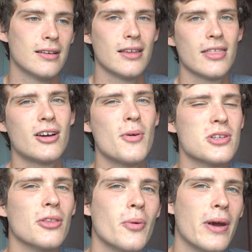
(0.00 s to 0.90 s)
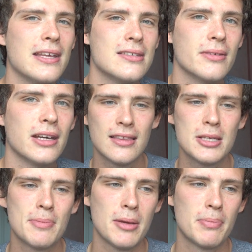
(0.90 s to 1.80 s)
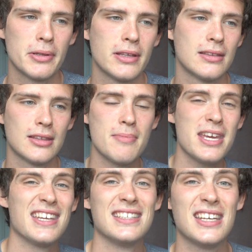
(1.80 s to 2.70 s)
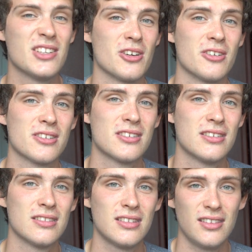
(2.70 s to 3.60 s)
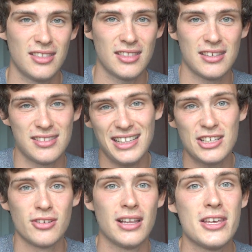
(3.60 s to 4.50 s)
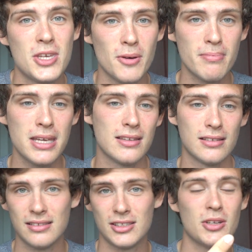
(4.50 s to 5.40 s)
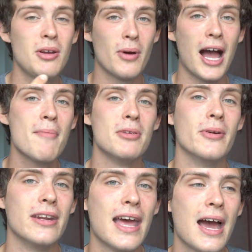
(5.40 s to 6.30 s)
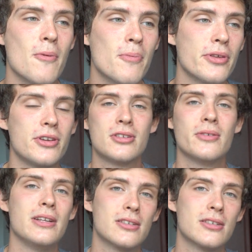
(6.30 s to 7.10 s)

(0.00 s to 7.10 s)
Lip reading: they're always on the way to it. These people, that they're making TikToks, that they're literally like you and me, that they're doing what I'm doing now, but they're just doing